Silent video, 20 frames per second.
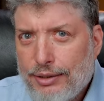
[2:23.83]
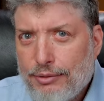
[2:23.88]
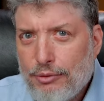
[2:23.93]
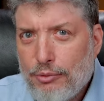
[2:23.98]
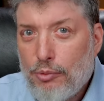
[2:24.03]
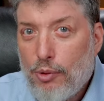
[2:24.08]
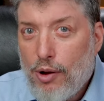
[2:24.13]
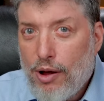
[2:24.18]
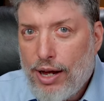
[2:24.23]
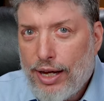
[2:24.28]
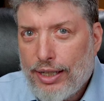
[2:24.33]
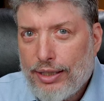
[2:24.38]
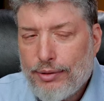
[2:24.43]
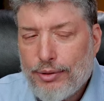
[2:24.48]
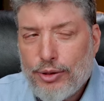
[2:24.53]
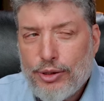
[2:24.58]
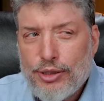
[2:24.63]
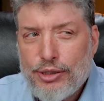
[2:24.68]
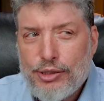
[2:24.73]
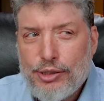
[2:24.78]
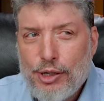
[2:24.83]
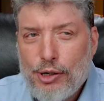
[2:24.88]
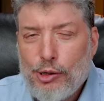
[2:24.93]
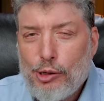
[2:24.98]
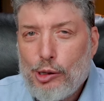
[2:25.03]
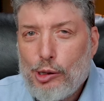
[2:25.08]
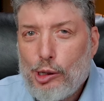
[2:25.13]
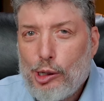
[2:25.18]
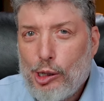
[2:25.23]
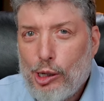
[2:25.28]
Why? Because they're
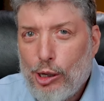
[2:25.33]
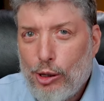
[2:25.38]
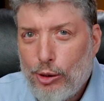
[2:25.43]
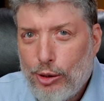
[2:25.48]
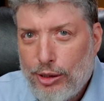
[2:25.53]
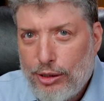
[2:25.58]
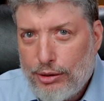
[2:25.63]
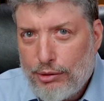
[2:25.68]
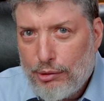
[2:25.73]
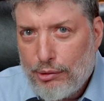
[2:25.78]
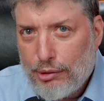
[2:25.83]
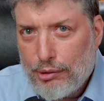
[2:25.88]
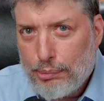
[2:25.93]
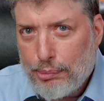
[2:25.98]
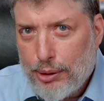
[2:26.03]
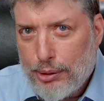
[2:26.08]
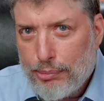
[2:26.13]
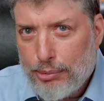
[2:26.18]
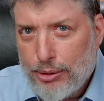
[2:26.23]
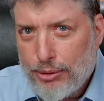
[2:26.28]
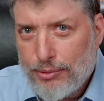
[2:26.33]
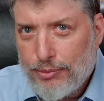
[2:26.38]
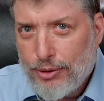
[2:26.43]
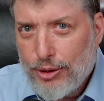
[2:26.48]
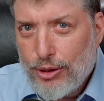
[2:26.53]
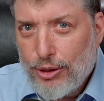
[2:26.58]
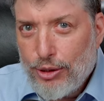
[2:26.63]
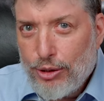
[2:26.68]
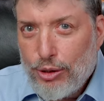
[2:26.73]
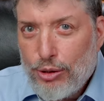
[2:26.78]
loaded with people
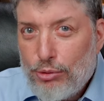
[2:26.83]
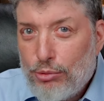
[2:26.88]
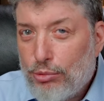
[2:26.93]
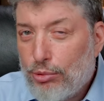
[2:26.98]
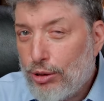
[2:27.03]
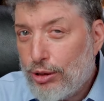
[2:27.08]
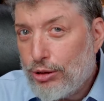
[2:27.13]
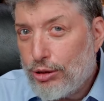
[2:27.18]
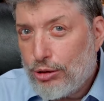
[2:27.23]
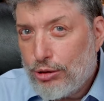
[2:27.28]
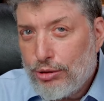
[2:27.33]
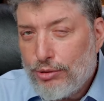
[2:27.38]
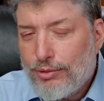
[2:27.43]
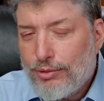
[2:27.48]
who were